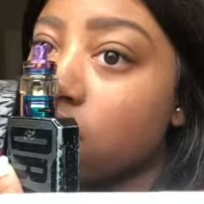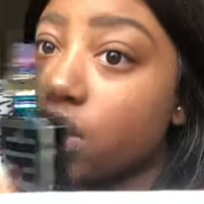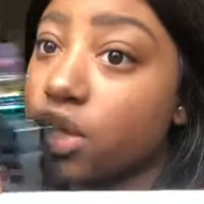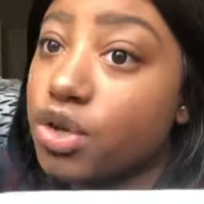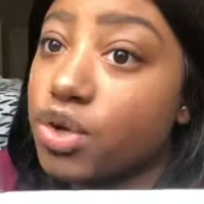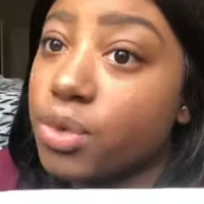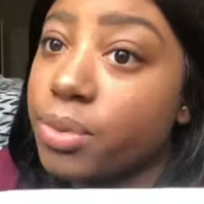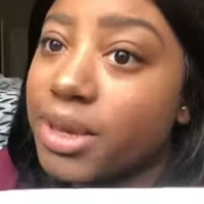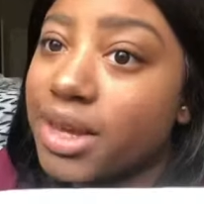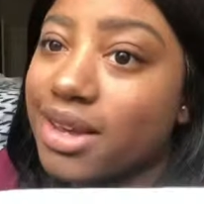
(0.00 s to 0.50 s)

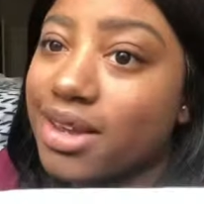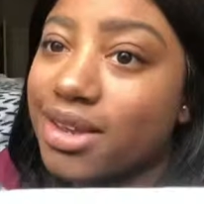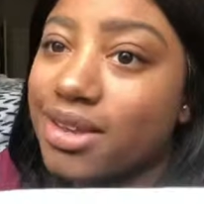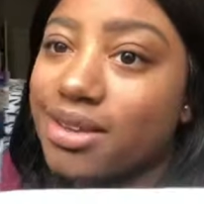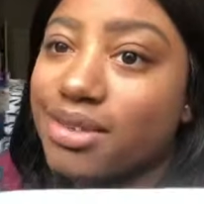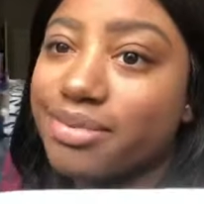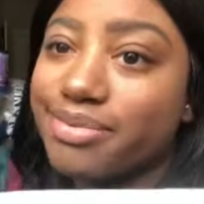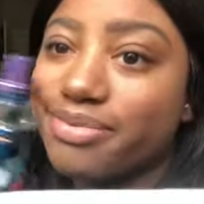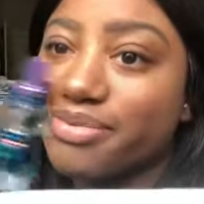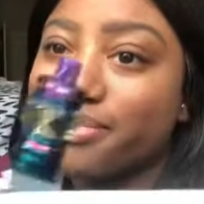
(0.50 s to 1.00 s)

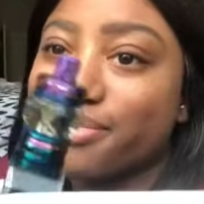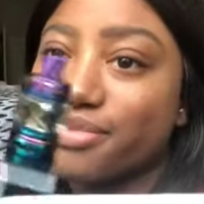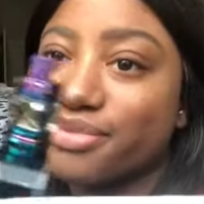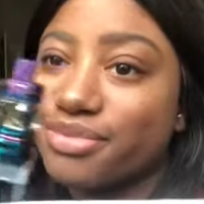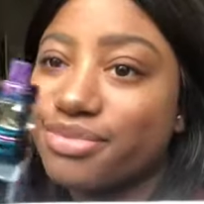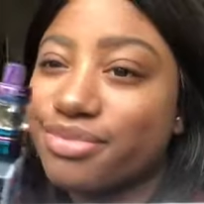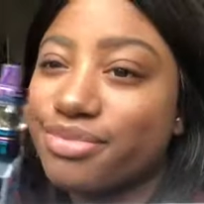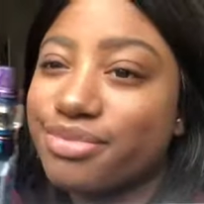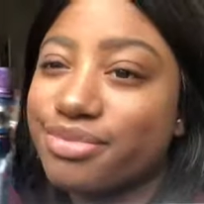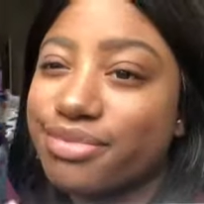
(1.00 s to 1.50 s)
lubing,
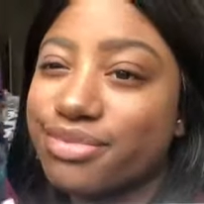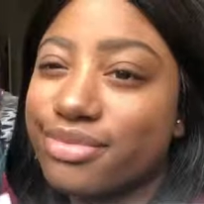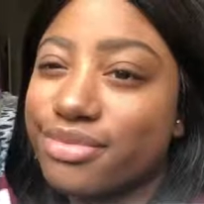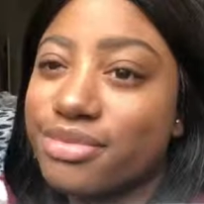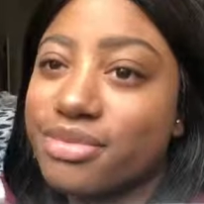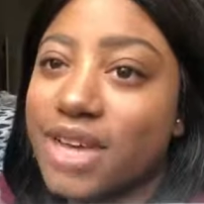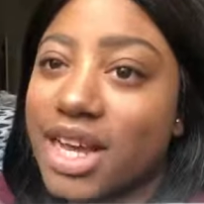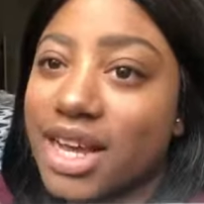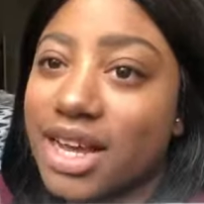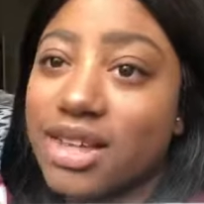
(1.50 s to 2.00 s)

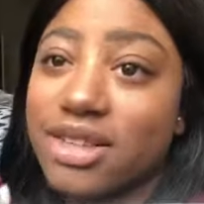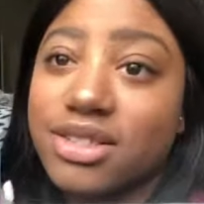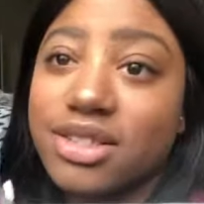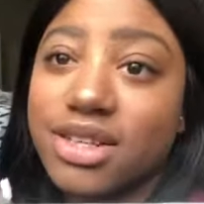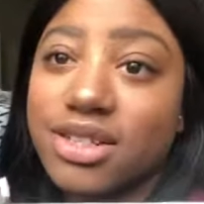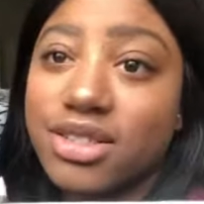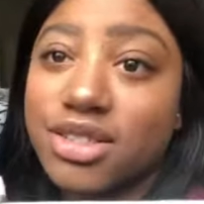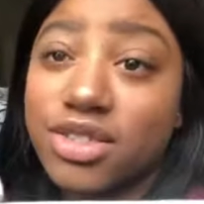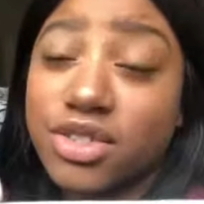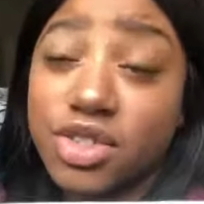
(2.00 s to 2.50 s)
I guess
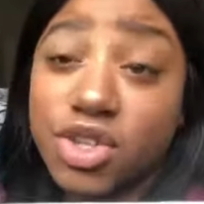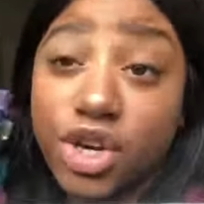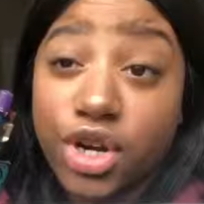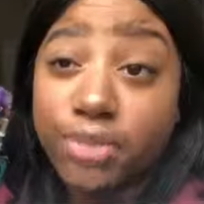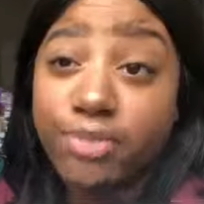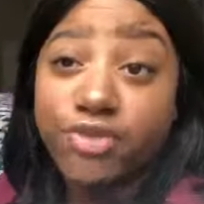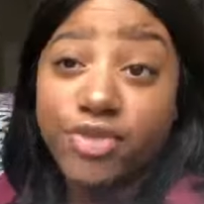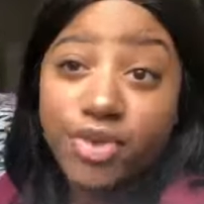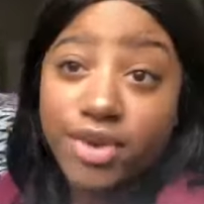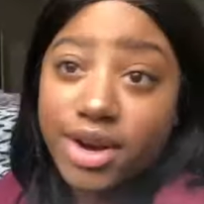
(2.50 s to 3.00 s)
that's the
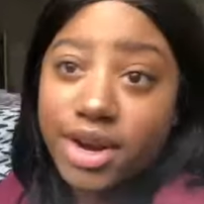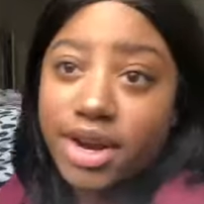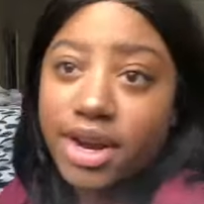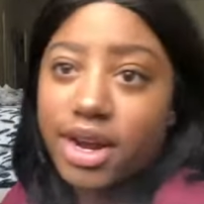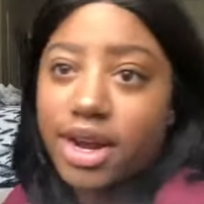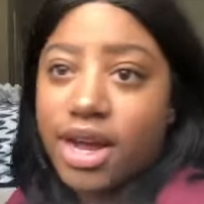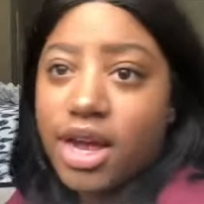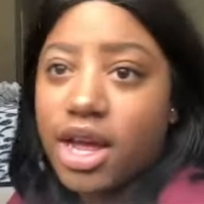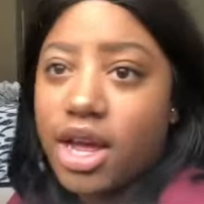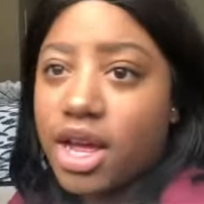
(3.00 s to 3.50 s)
term for it,